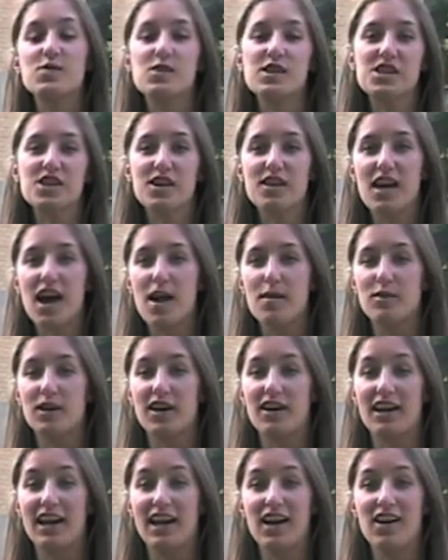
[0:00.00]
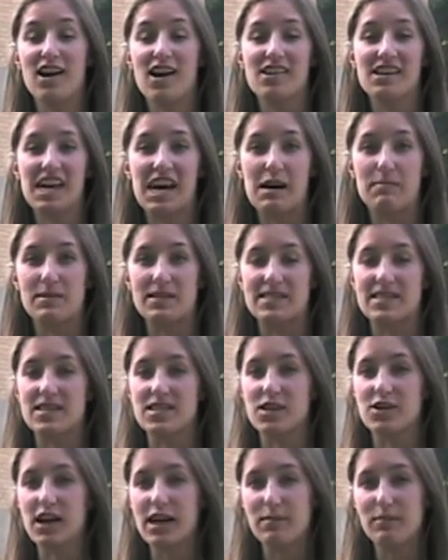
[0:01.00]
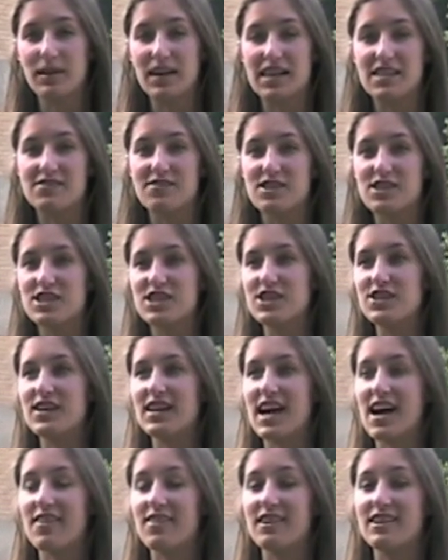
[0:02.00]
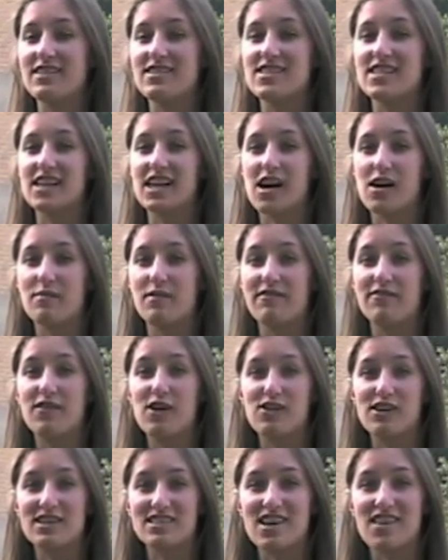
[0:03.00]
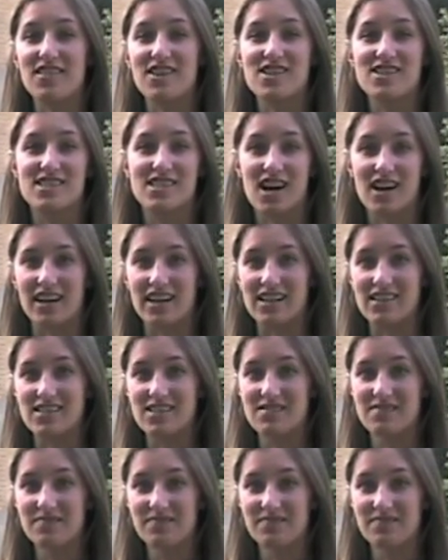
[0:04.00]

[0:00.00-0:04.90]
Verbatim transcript: Swisher Library here on campus is a great place for student athletes to come and focus on their studies.